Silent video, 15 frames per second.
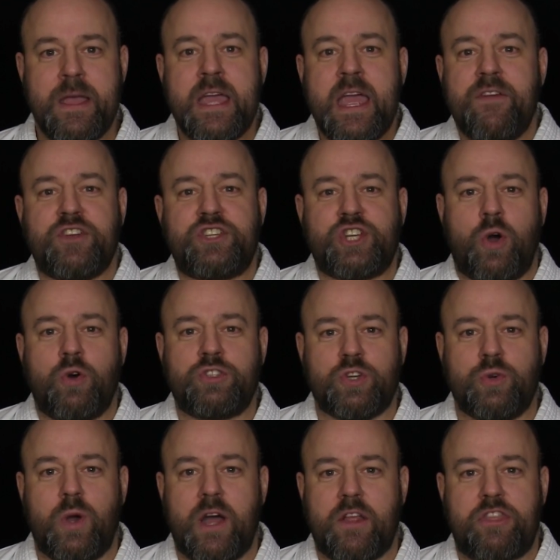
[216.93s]
If it shows
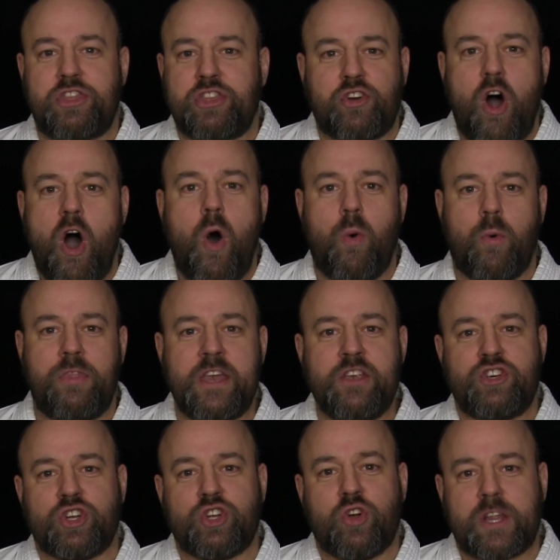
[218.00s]
you a throw, then you
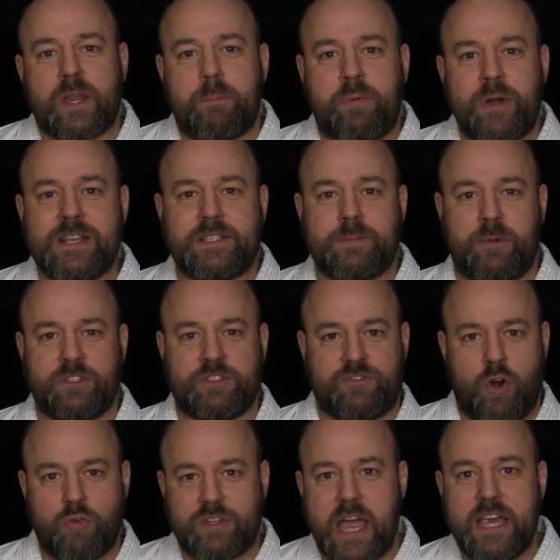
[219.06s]
should look at the principles of
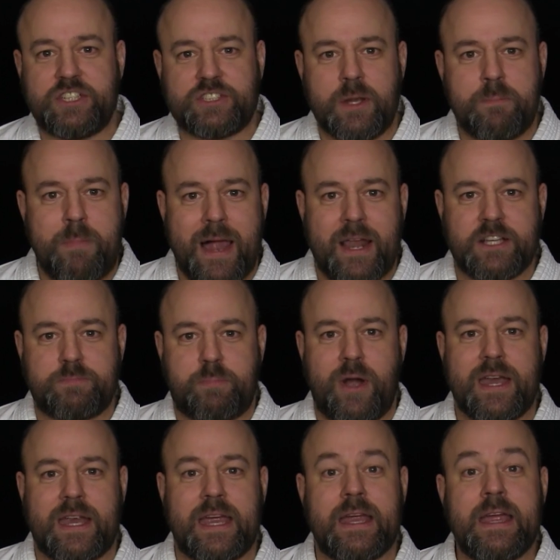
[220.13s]
rotation and balance
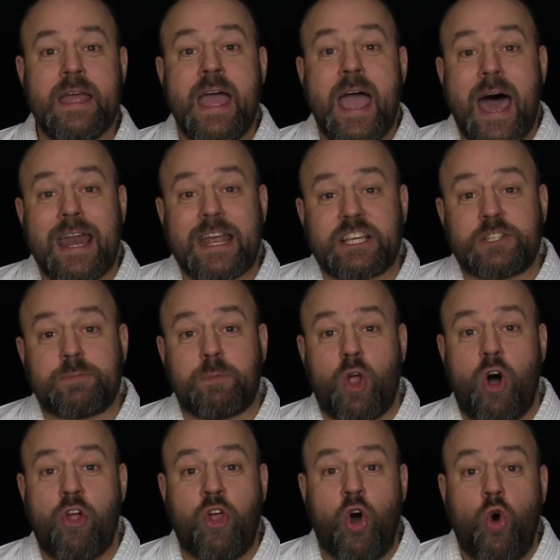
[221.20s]
breaking and
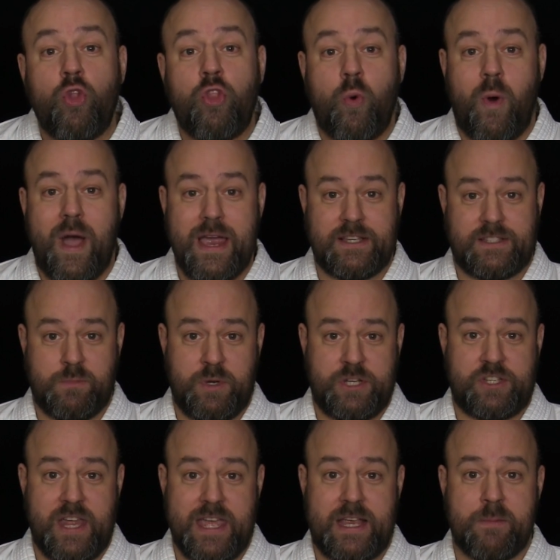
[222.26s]
explore the other ways in
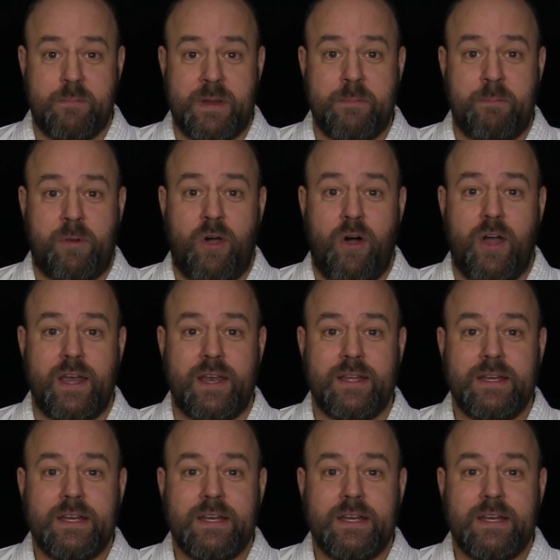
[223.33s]
which they can be employed.